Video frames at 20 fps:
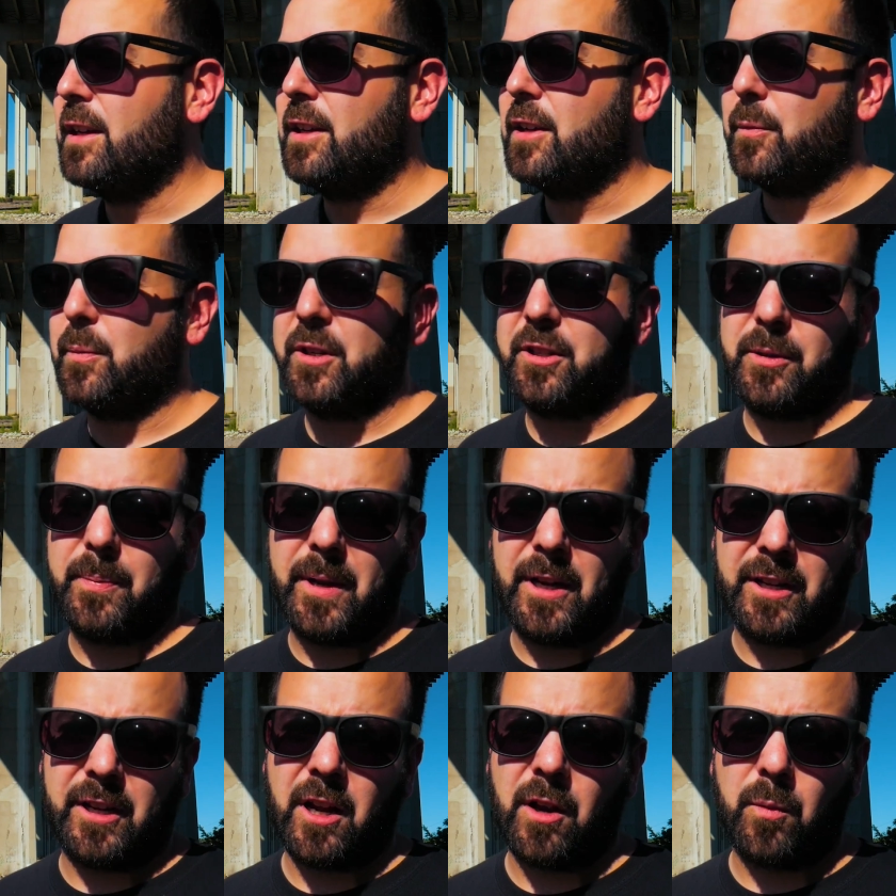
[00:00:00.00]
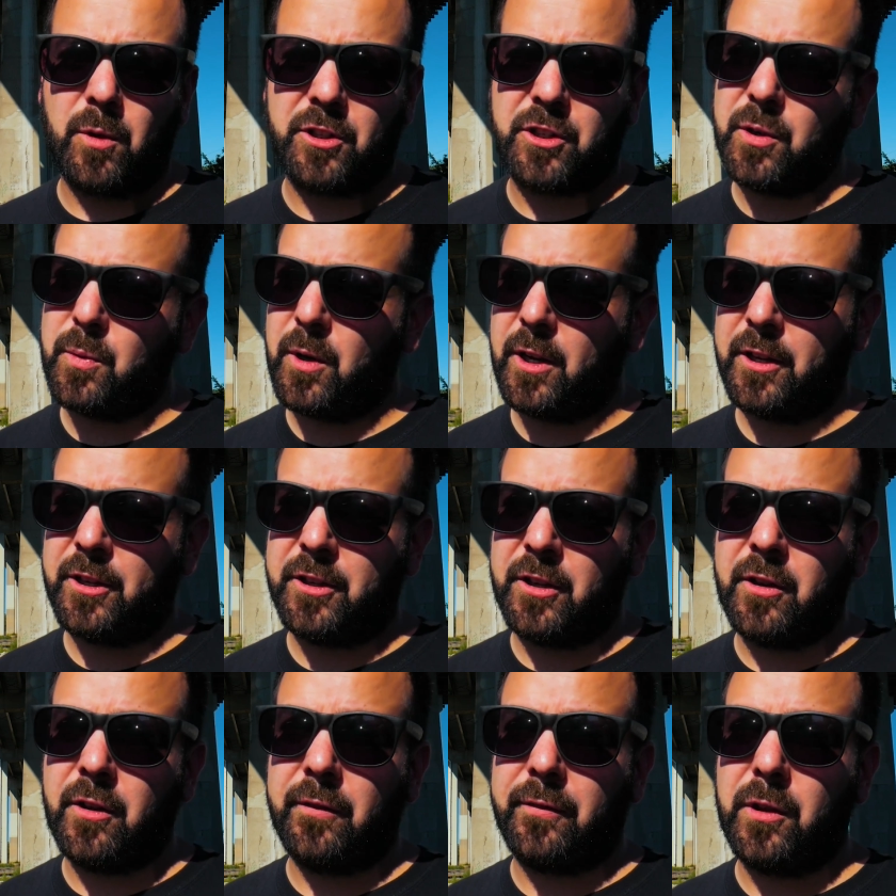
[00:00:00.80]
but depending on what you want to
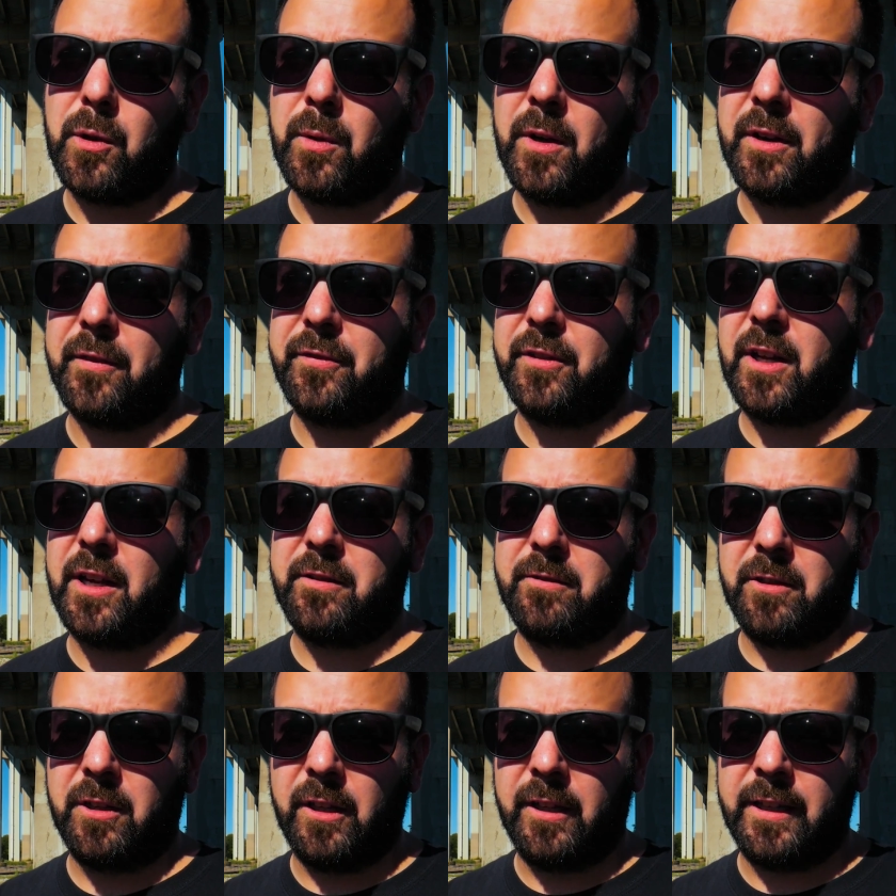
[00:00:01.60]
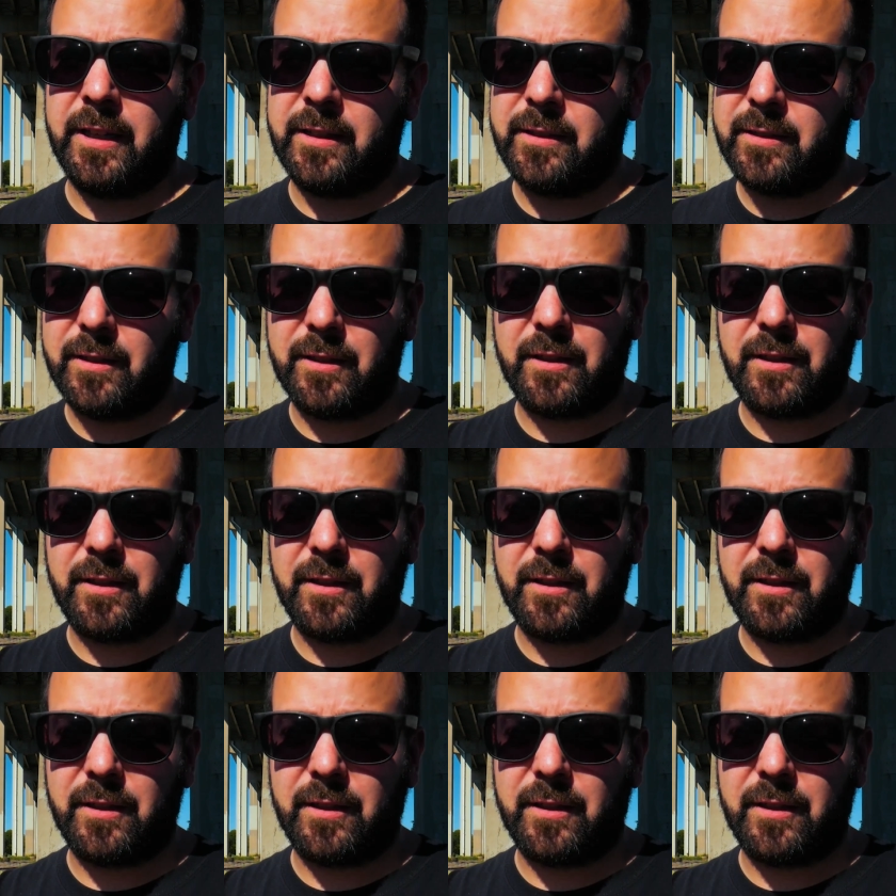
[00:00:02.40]
do, if you want to fly really